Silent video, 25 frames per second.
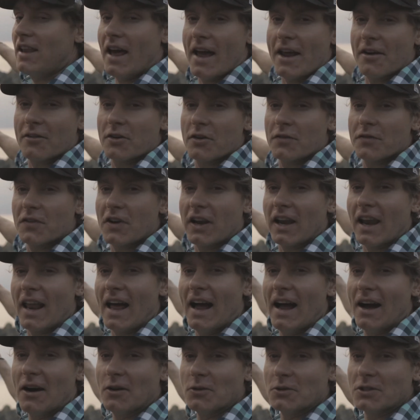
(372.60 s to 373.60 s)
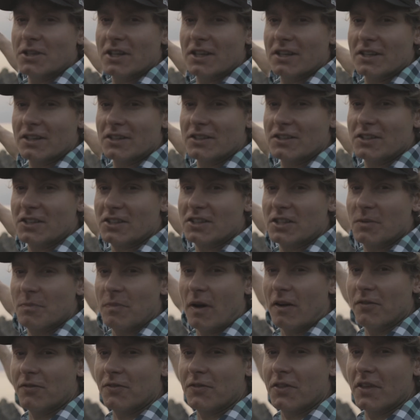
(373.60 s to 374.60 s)
layer of cloud just
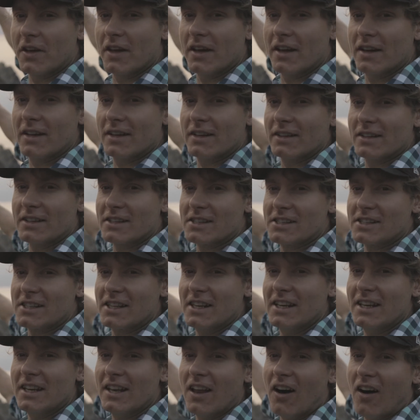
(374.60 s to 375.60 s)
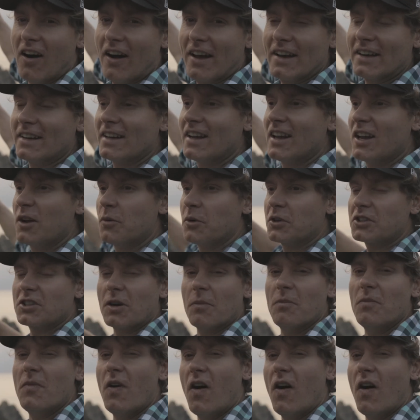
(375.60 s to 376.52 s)
above the sea line, which I'm